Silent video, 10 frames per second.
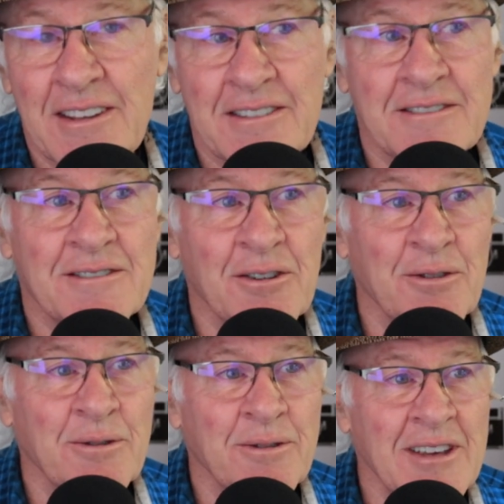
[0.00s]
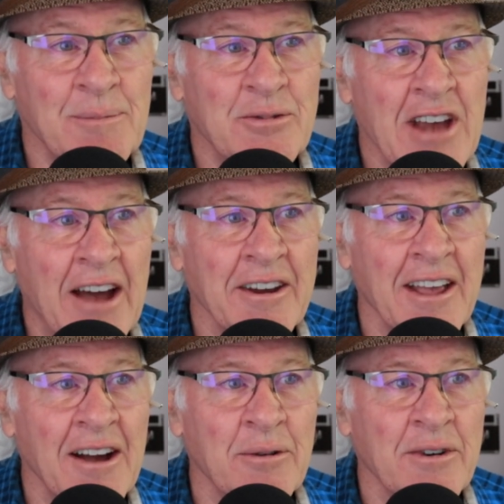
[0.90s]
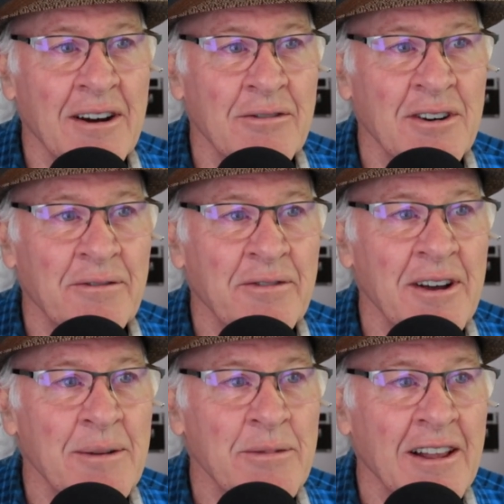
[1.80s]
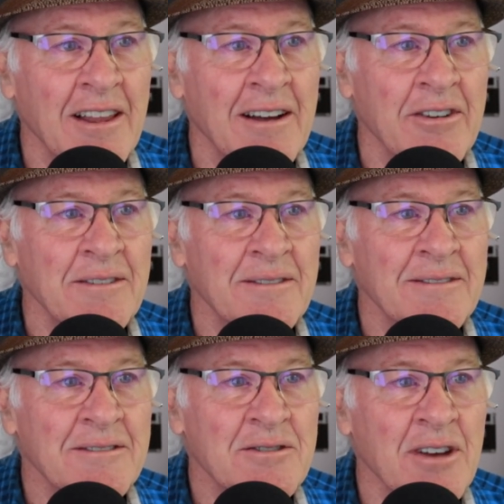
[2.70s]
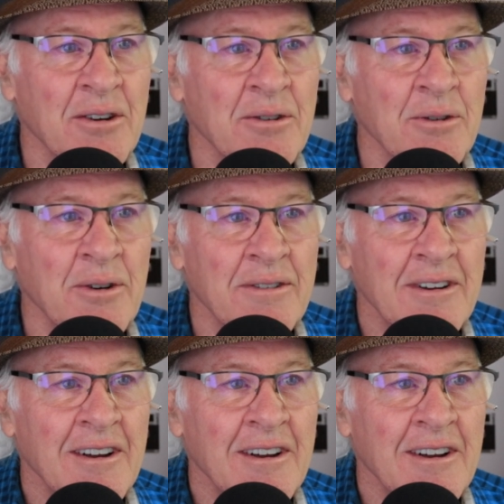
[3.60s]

So keep shouting out wherever you're from. I love it. So...